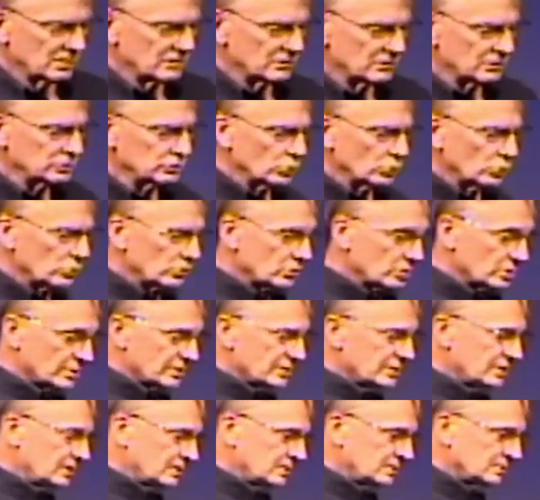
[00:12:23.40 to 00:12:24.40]
the
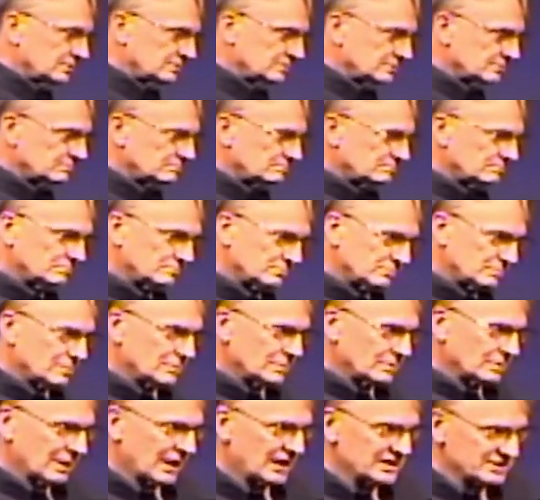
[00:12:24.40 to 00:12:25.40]
Lord,
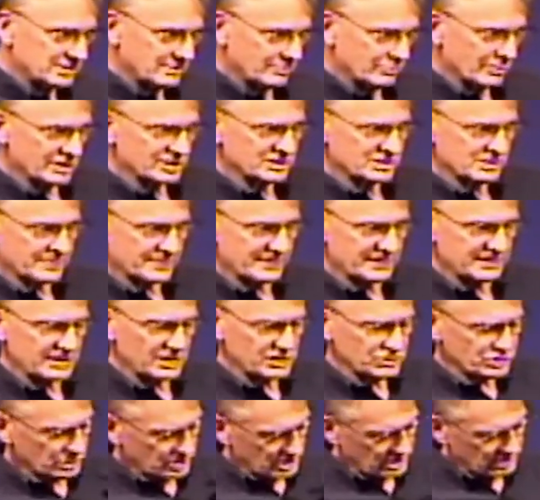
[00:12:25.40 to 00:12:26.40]
as he brings up a
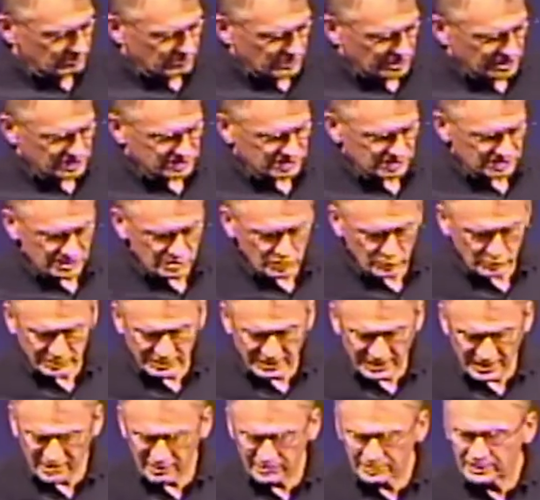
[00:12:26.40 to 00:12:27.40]
nation, he brings another
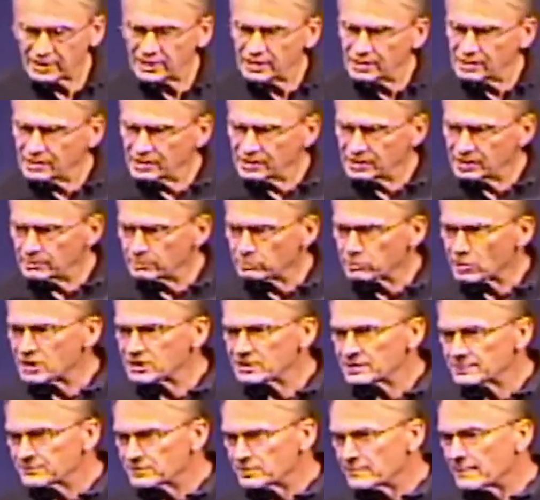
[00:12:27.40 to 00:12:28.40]
down. He brought
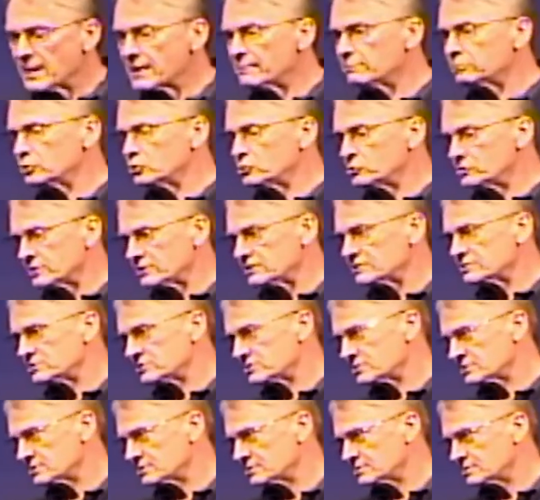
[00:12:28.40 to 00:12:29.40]
up the
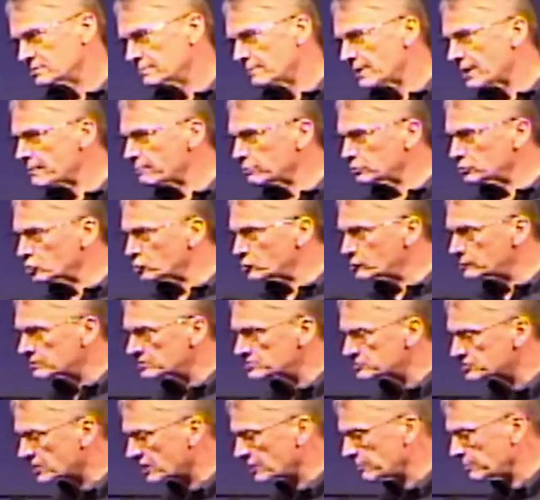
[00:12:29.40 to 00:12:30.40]
Babylonians. The
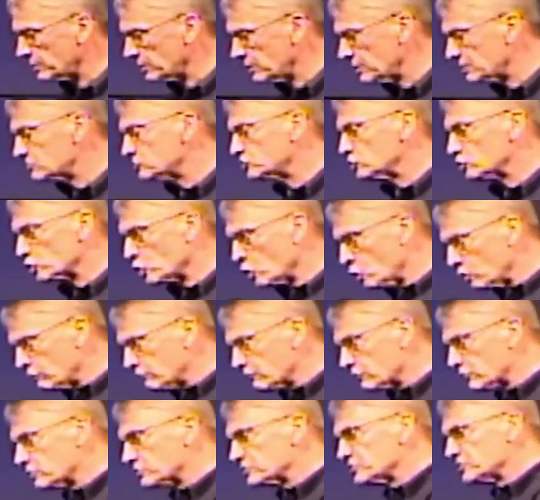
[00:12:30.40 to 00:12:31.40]
Babylonians came in, took
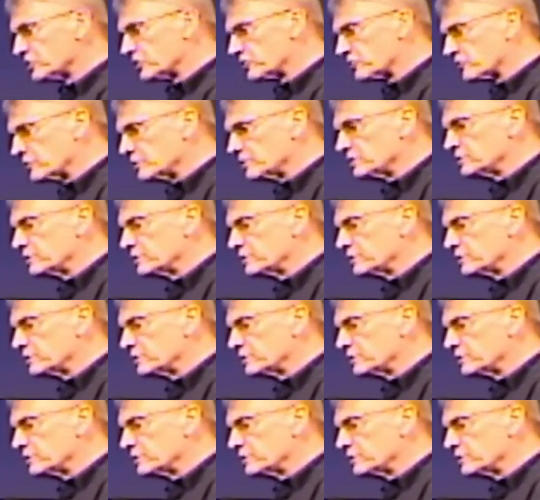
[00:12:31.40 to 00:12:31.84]
over Assyria,